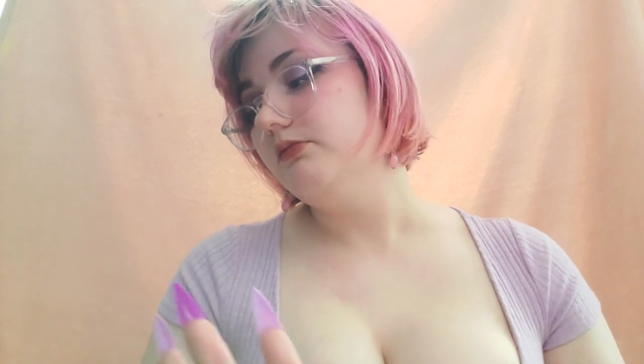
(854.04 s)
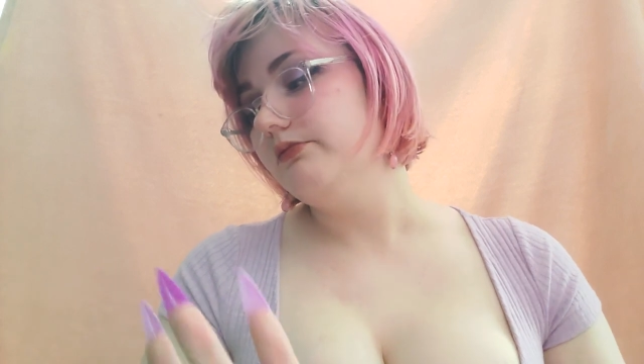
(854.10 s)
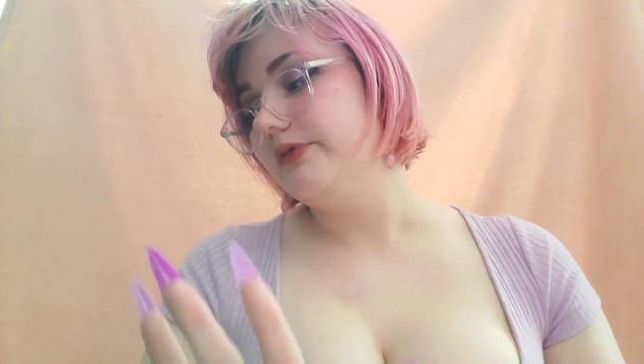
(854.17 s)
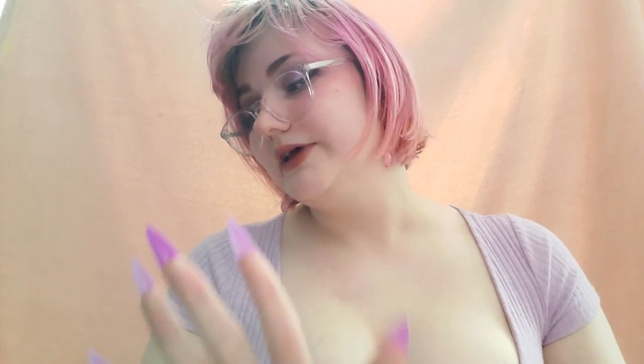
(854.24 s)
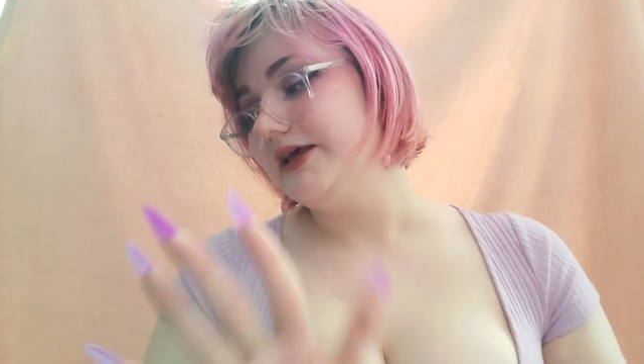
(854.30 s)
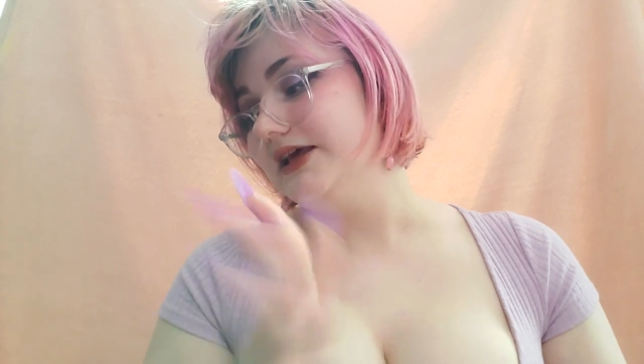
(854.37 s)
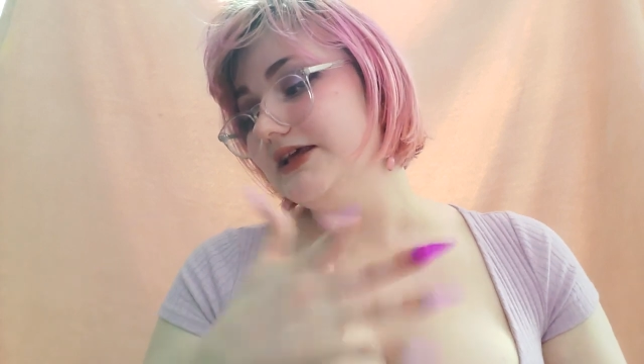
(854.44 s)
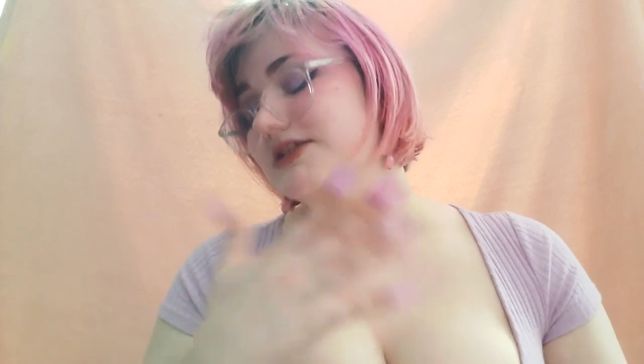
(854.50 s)

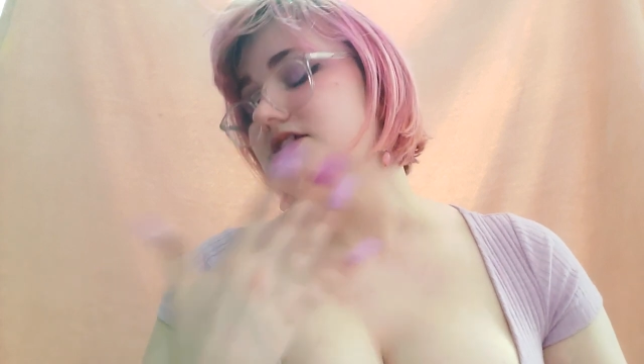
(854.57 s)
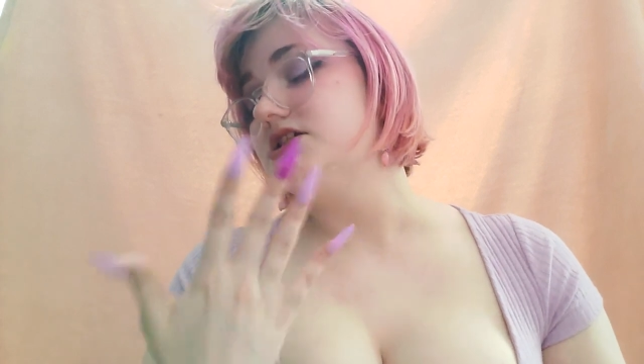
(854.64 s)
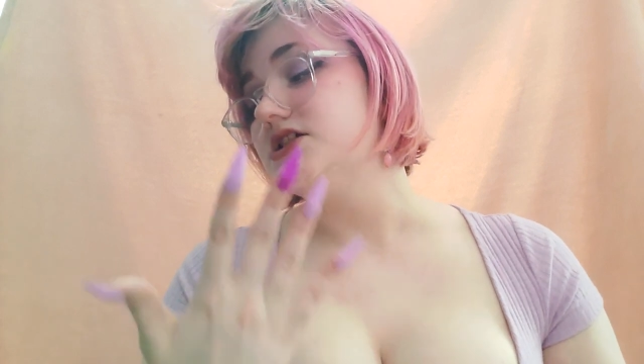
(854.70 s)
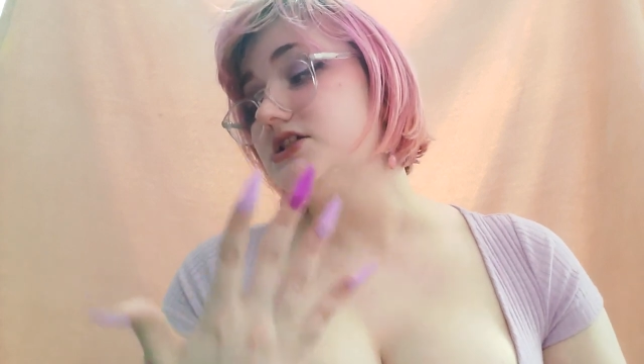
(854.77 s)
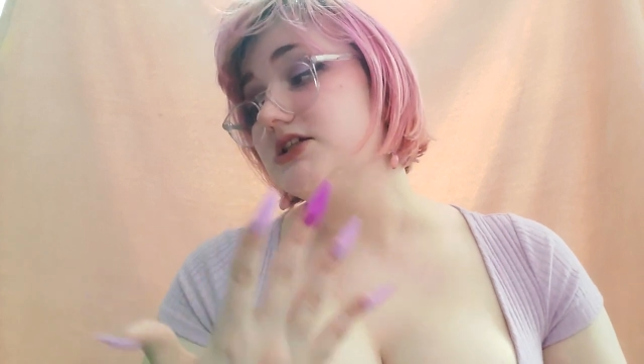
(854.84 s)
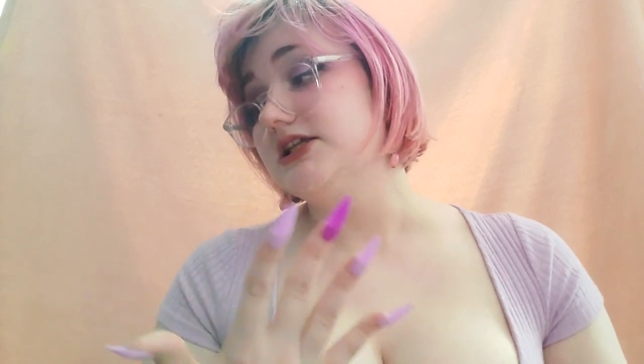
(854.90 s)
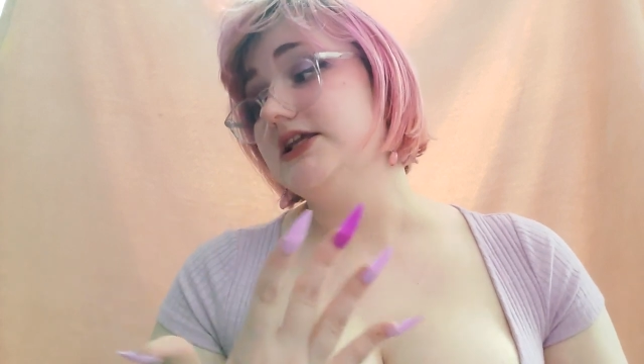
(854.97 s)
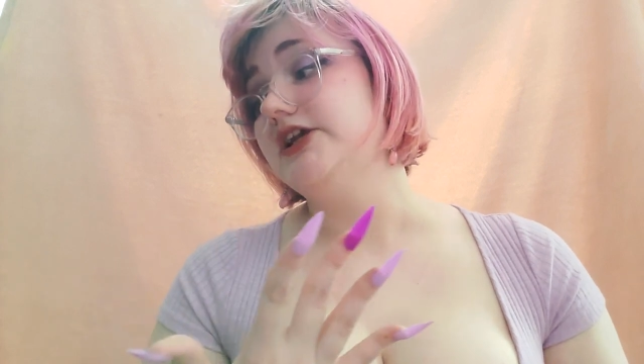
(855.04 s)
but it's
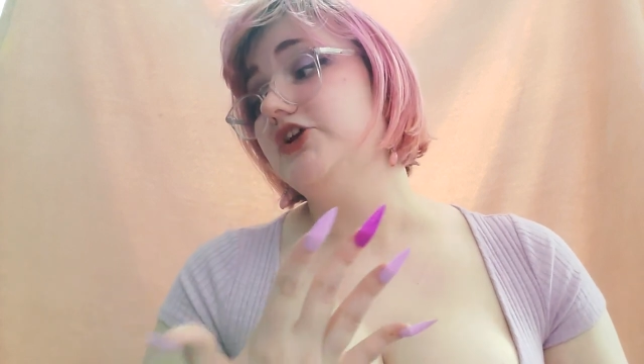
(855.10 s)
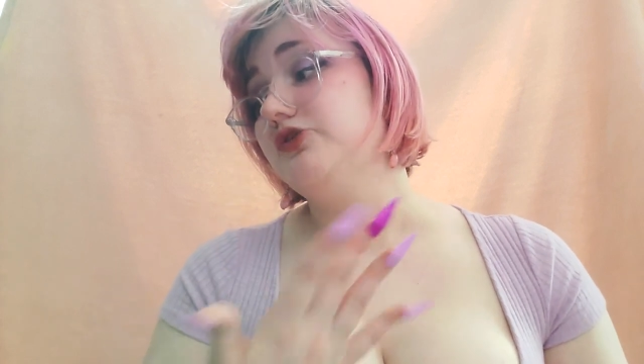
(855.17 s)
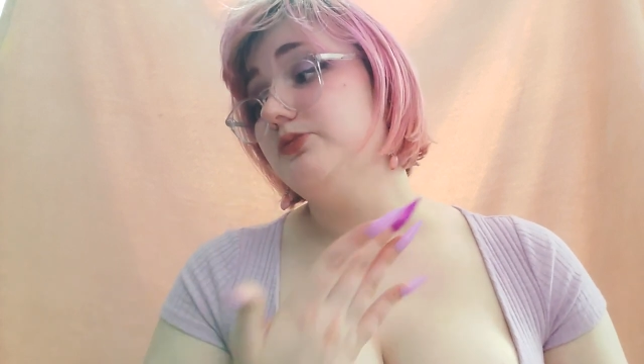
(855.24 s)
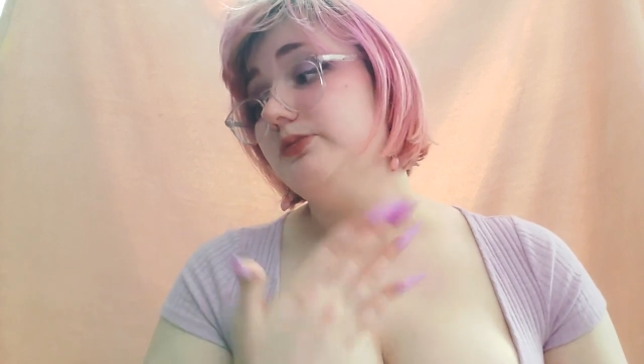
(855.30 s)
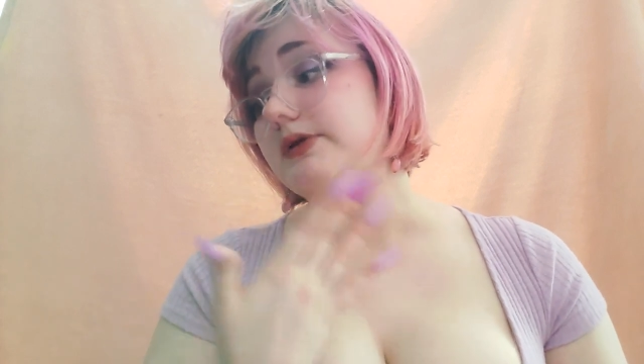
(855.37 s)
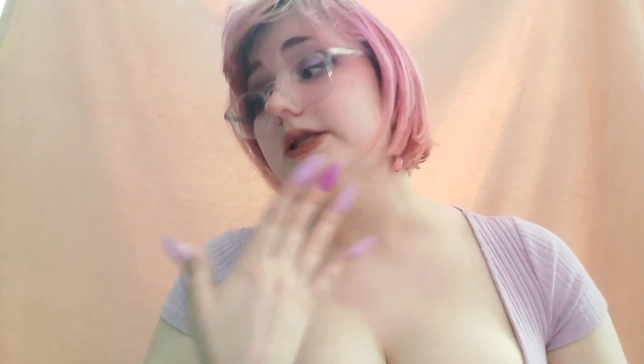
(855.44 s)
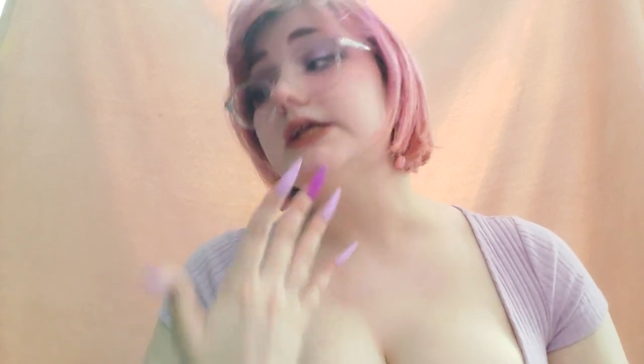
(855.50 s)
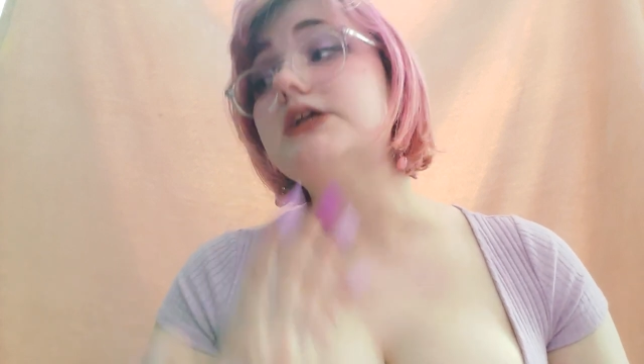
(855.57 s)
just that you're
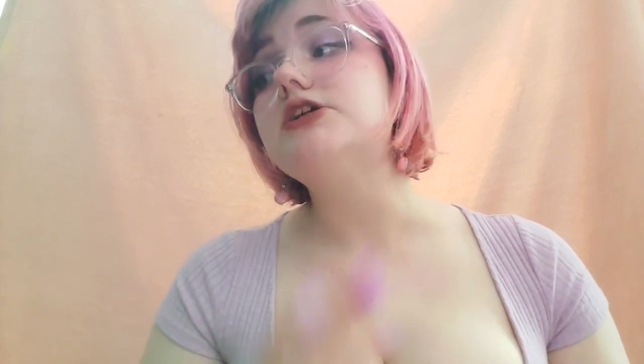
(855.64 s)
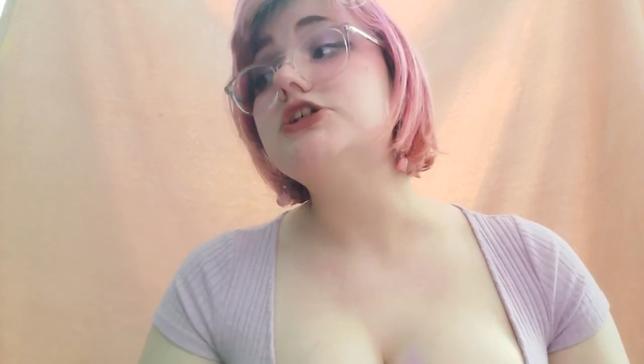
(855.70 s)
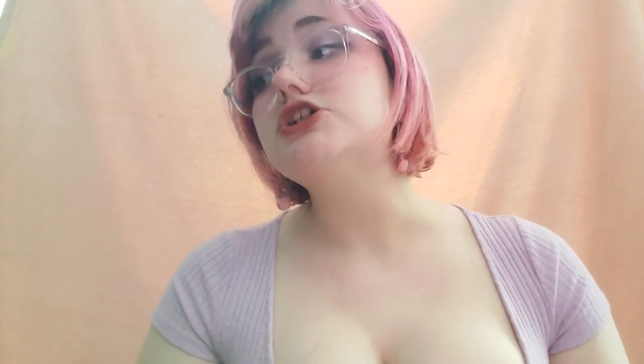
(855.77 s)
being